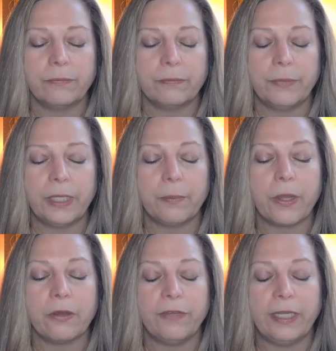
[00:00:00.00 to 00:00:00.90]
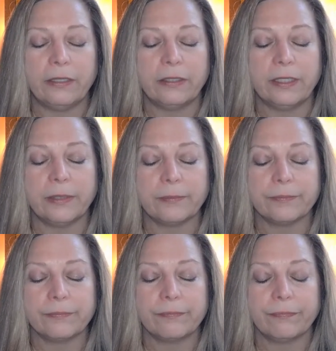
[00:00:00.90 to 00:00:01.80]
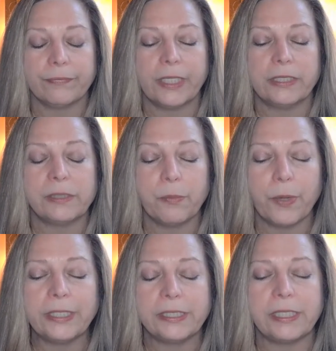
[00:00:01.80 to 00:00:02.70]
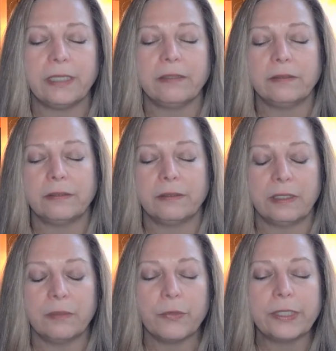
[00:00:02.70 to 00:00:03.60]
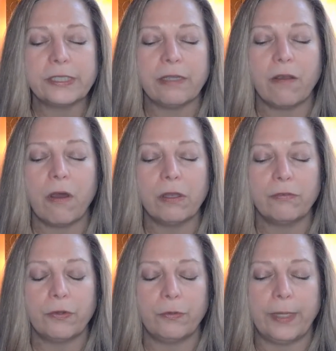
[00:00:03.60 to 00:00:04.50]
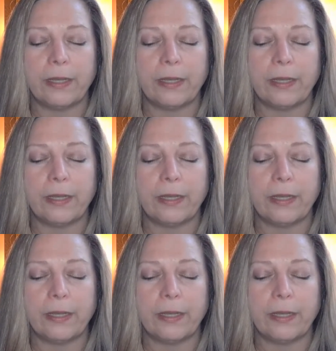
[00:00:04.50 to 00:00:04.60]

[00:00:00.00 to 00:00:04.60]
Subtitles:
A big part of healing is embracing all of who we